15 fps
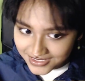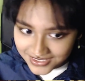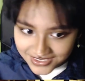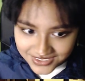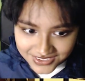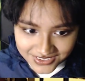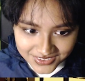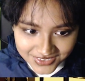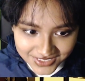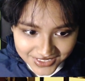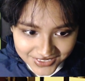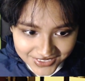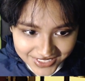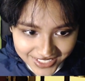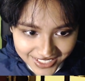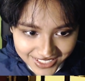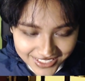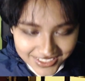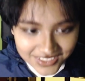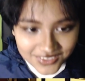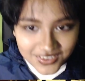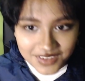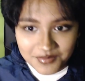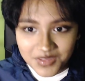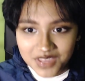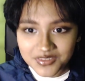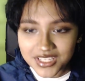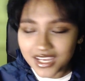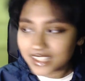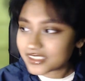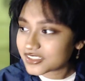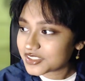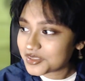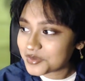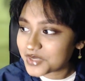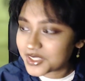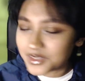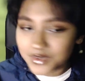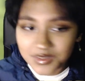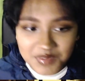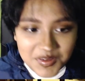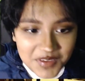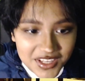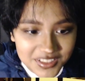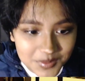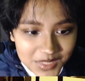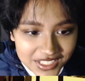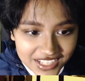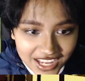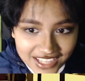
Ooh, okay. You know what? Maybe I shouldn't be a queen. Maybe I should be a